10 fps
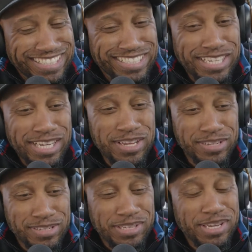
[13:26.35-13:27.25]
Yeah,
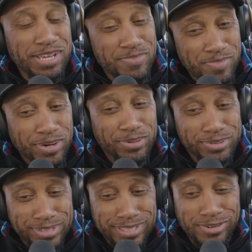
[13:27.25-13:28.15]
she
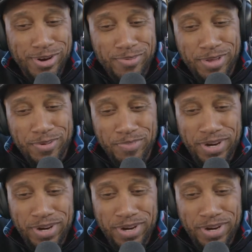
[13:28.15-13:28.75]
milks, you know what I mean?